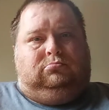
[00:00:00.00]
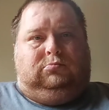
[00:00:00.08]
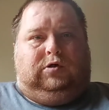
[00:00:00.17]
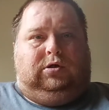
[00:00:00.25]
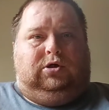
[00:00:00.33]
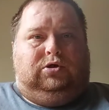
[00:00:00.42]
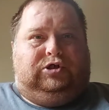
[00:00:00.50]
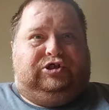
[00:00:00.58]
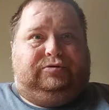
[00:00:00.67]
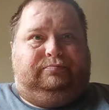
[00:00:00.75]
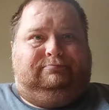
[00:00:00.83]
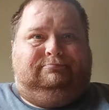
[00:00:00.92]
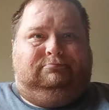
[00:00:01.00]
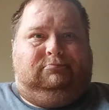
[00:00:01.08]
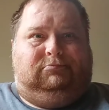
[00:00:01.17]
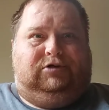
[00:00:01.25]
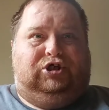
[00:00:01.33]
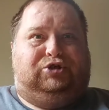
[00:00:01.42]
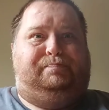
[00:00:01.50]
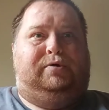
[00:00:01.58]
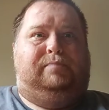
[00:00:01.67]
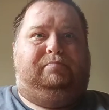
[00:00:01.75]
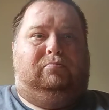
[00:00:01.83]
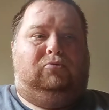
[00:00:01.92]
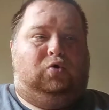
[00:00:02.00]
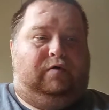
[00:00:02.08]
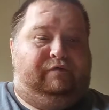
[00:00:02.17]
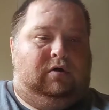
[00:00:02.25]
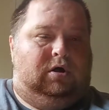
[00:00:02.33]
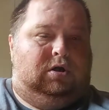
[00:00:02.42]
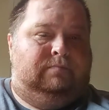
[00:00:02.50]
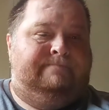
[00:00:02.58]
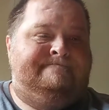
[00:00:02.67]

I guess, gets people motivated.